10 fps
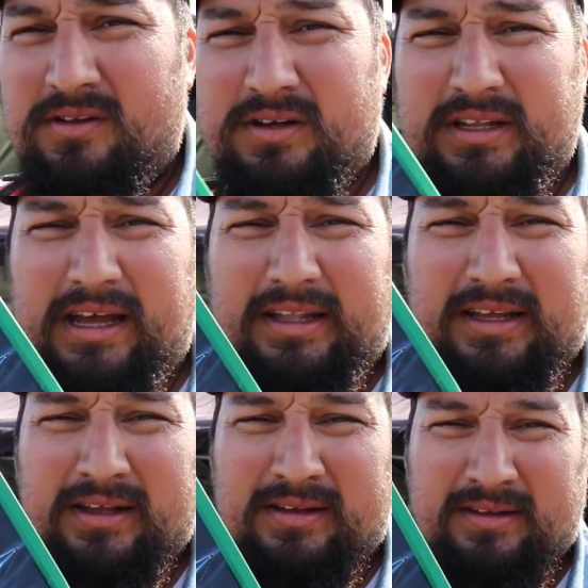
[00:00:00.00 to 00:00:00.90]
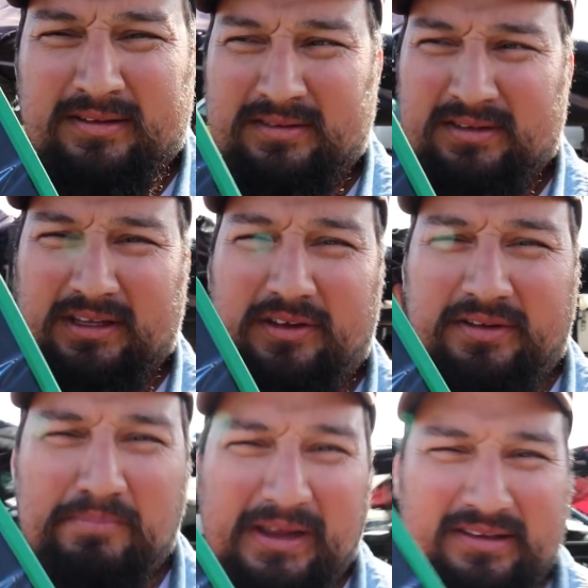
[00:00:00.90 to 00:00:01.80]
Look at that. It
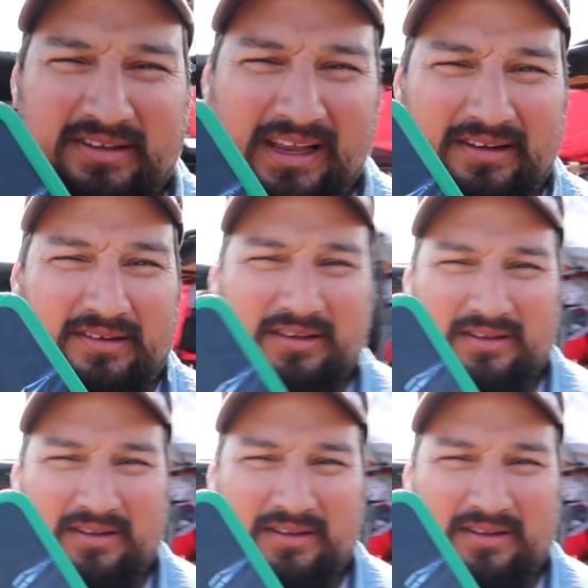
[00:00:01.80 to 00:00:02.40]
doesn't make sense.